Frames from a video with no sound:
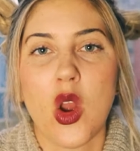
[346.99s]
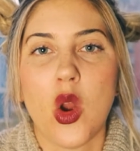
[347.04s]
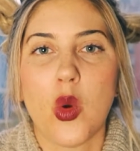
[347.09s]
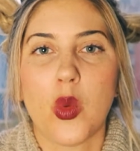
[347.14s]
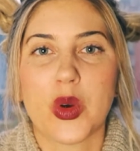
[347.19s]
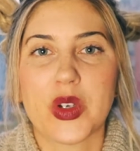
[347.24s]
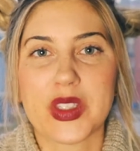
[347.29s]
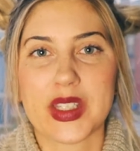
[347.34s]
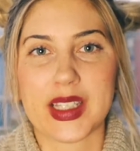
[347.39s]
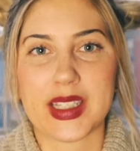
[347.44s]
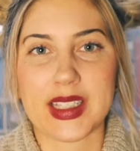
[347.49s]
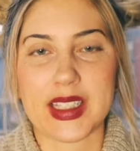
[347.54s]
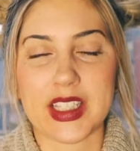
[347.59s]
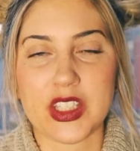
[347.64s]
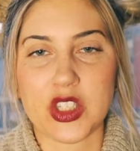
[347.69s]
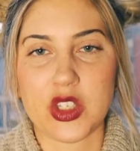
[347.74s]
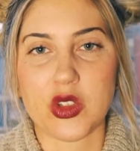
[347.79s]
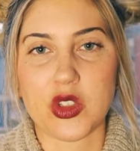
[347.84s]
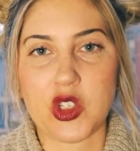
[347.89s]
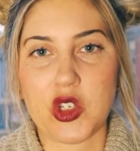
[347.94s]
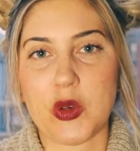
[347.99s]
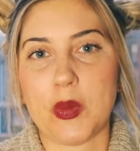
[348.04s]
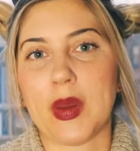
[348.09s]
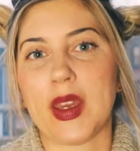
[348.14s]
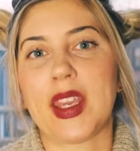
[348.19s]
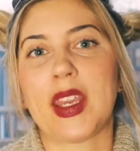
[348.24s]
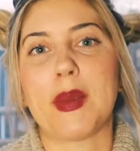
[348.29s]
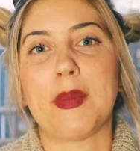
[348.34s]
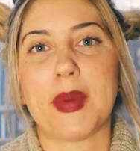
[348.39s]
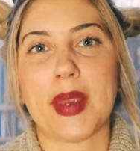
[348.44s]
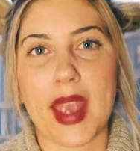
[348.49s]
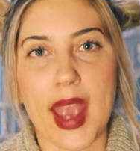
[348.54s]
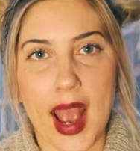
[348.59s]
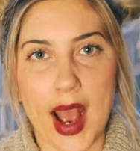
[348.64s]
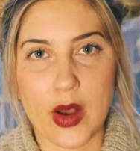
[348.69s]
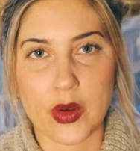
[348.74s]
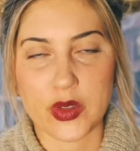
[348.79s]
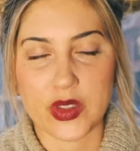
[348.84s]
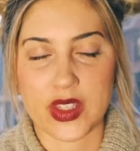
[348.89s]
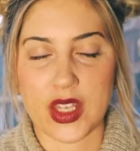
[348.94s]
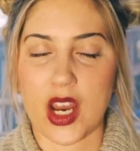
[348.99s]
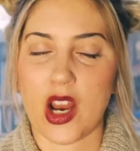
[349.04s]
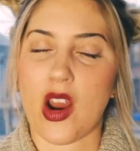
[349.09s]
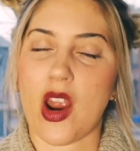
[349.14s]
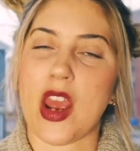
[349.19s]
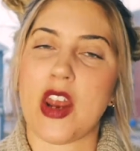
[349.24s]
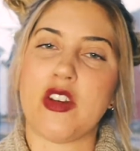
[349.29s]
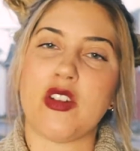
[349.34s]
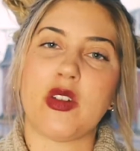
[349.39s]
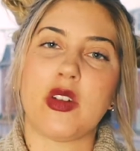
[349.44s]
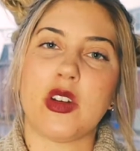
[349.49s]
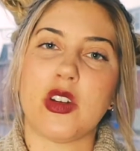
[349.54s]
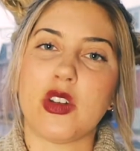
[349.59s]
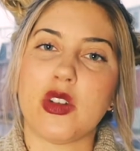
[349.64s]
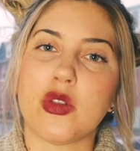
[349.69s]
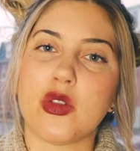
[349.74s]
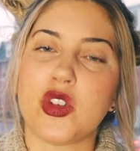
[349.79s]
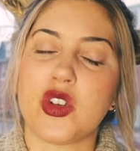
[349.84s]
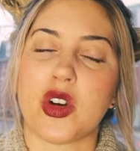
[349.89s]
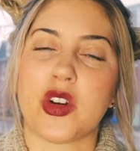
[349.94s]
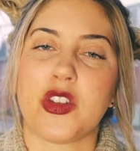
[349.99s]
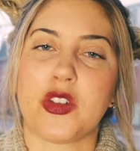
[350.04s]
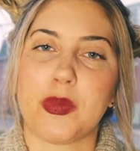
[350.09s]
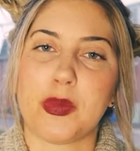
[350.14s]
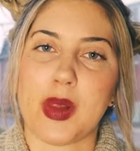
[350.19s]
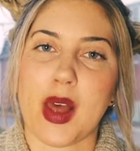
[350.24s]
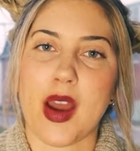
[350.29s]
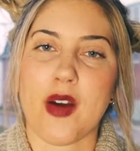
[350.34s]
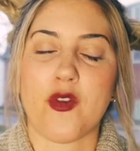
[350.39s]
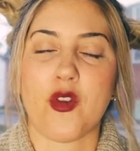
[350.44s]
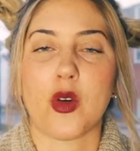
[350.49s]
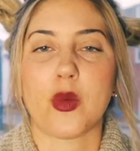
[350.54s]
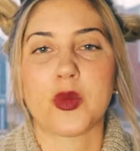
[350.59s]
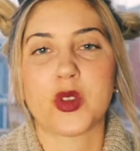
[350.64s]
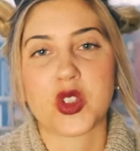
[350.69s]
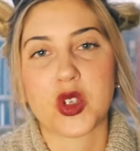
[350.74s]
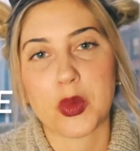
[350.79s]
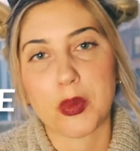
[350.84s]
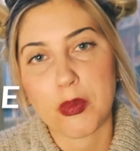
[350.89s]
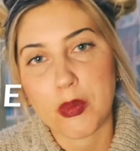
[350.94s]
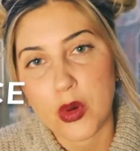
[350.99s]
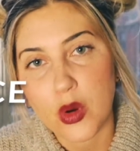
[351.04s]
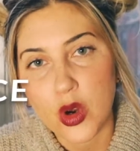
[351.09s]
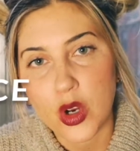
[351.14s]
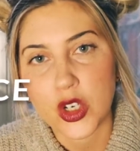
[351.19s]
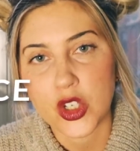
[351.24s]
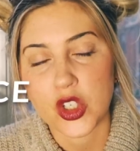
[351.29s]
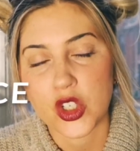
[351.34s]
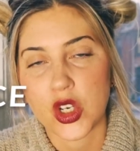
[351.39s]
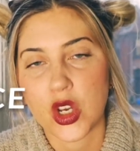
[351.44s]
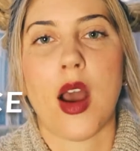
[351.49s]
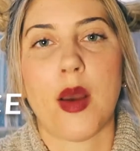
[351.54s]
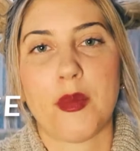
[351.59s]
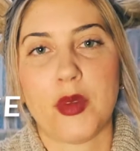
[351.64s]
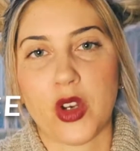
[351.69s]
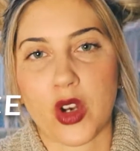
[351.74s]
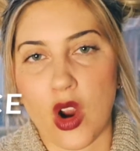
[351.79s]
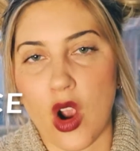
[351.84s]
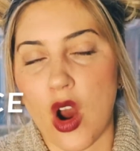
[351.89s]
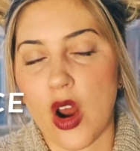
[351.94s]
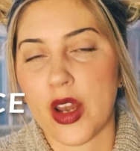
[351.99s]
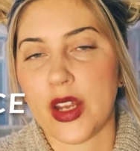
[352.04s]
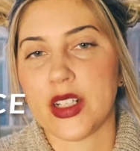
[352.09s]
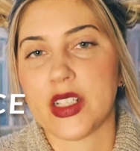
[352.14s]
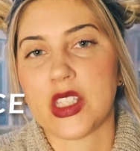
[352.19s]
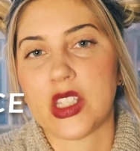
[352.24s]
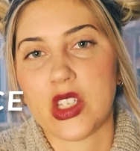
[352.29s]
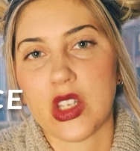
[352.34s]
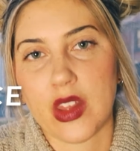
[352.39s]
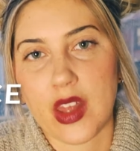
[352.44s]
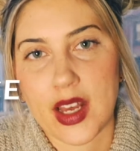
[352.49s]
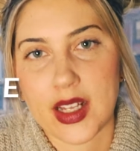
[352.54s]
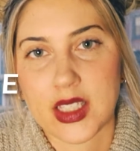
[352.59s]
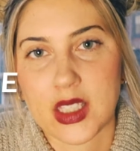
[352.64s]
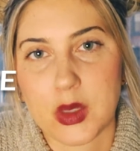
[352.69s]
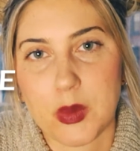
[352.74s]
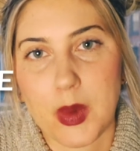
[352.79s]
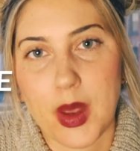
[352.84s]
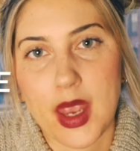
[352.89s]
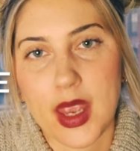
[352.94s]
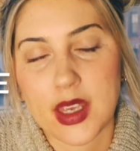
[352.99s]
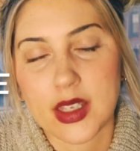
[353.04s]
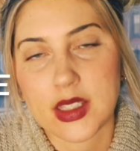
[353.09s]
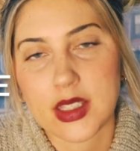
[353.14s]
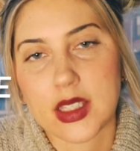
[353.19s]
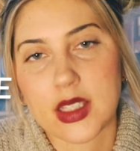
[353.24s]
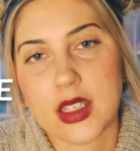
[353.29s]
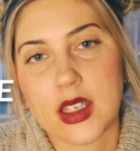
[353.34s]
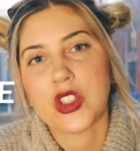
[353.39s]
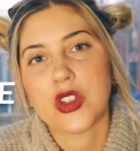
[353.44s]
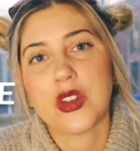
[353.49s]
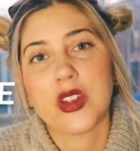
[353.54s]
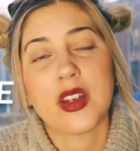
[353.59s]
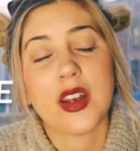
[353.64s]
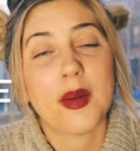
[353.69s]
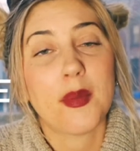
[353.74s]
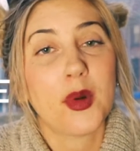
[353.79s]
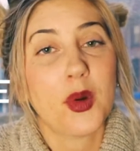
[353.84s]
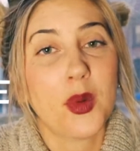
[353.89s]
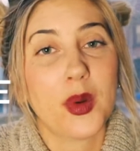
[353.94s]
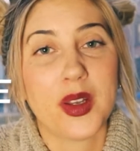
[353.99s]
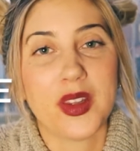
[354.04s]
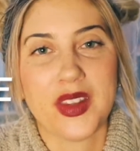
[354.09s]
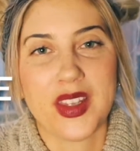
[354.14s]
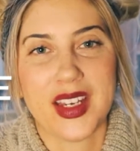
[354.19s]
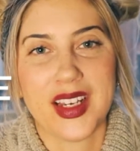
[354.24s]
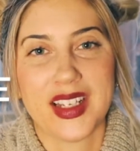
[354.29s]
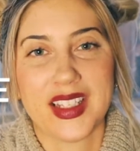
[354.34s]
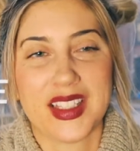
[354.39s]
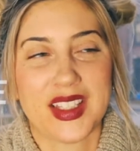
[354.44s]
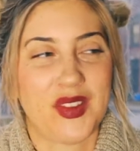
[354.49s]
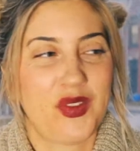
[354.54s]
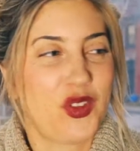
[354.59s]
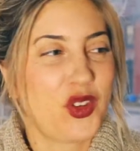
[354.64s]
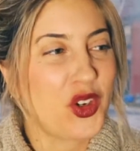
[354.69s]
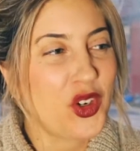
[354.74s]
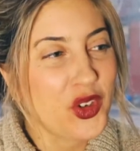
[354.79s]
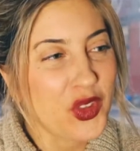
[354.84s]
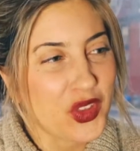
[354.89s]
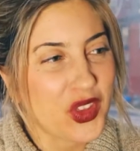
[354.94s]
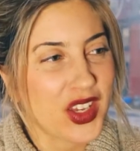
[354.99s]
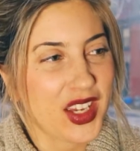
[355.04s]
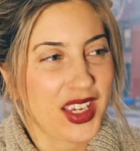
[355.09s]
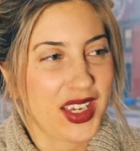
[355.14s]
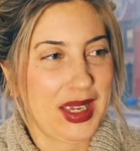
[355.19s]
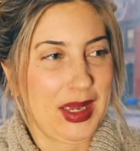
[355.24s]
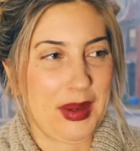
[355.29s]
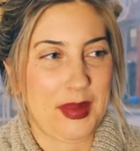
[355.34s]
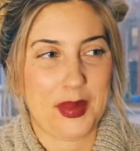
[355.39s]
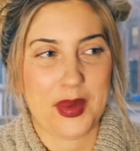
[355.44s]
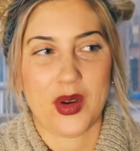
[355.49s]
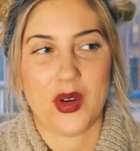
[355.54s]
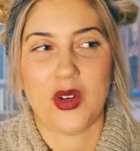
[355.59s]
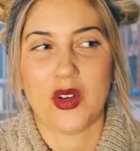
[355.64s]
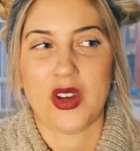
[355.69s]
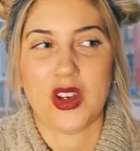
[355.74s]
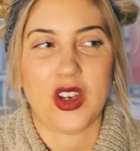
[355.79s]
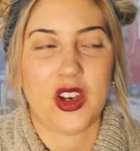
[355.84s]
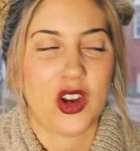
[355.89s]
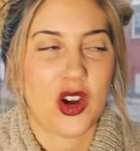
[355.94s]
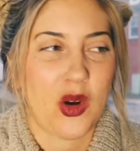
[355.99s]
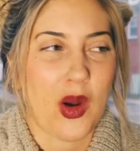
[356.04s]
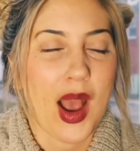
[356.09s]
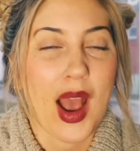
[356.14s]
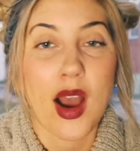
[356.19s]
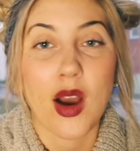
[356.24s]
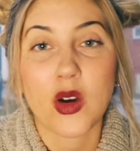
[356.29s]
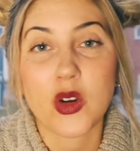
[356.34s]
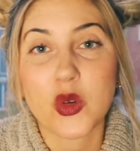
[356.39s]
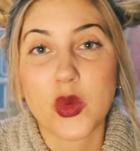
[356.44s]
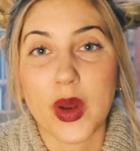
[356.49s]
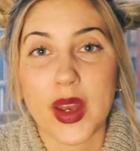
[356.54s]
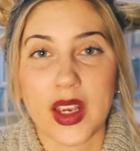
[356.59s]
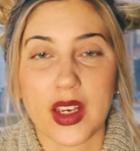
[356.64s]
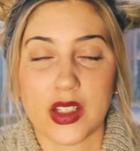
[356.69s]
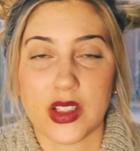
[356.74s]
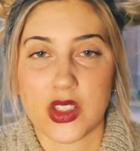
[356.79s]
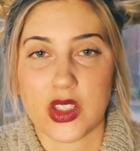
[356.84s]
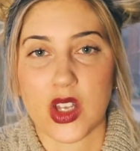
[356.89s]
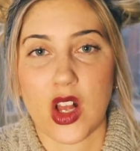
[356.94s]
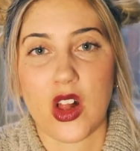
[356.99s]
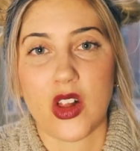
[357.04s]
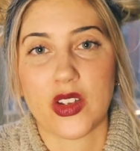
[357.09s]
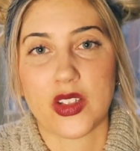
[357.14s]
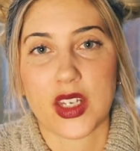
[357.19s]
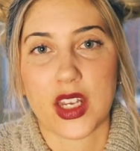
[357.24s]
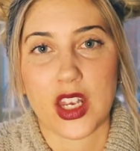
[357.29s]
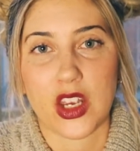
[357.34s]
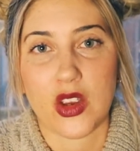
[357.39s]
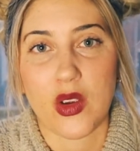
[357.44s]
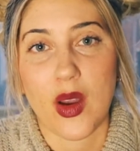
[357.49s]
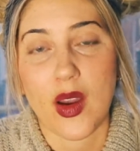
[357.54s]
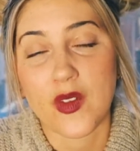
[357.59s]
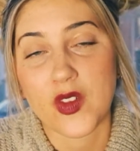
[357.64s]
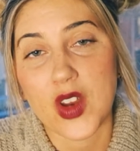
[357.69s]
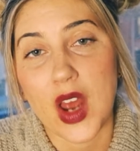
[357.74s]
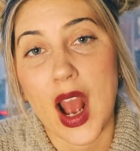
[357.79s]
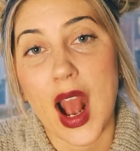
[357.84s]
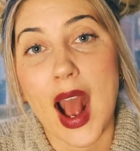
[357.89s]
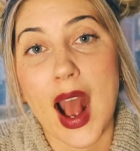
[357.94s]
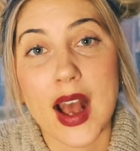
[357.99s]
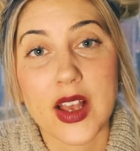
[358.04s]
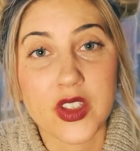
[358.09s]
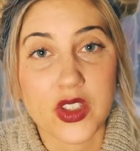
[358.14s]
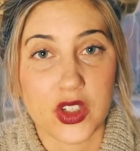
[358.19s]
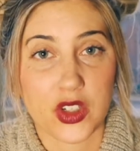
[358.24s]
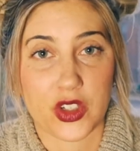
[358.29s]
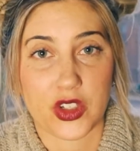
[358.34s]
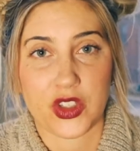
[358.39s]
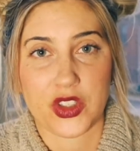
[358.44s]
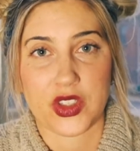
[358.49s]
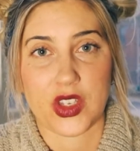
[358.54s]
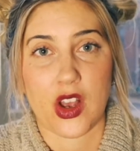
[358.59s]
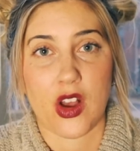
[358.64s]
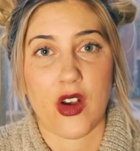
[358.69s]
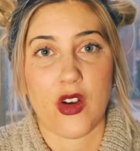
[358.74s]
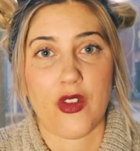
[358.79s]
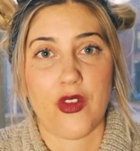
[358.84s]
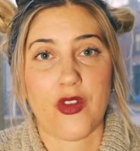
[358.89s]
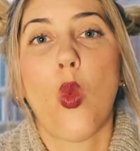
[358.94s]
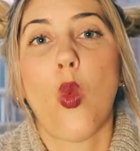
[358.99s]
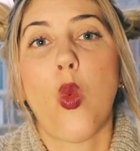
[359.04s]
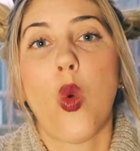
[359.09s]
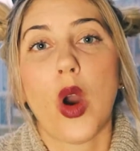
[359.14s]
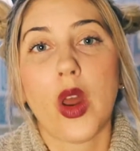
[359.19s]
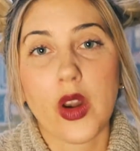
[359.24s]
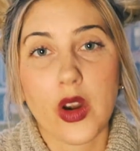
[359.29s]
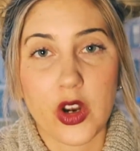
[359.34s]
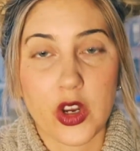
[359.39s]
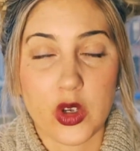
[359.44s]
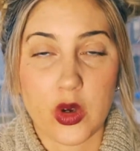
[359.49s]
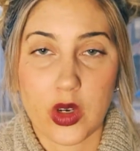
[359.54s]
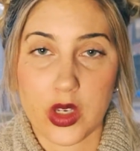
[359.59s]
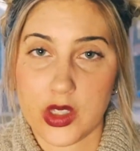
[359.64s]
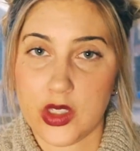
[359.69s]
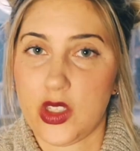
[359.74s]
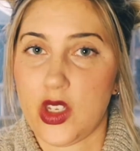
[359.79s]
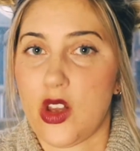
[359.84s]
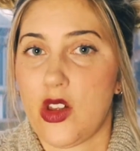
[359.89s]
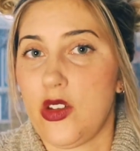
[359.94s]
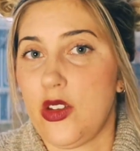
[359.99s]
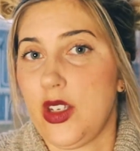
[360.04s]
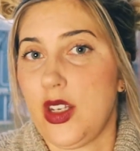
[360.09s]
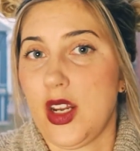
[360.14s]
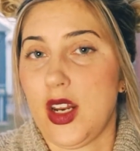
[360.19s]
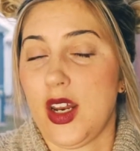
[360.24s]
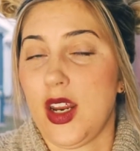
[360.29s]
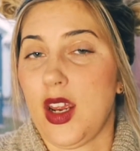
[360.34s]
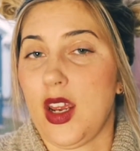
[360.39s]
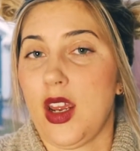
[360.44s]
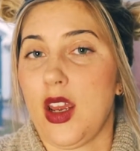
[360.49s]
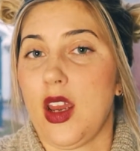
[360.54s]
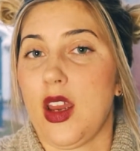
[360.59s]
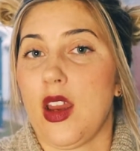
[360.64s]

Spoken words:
Whereas at least YouTube, it can be housed there and you can use your other platforms to push your audience to that space. So the number one thing is, if you're thinking about, how do I consolidate? You have to ask yourself, what are you consolidating?